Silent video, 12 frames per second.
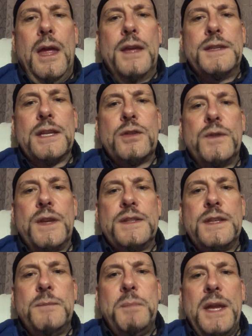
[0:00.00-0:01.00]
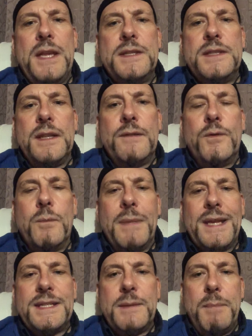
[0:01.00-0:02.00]
sexual things as being sinful,
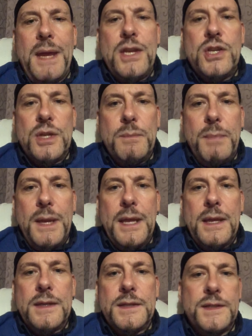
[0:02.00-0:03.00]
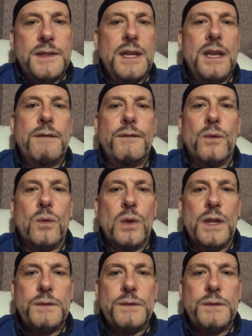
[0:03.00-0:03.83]
masturbation being sinful,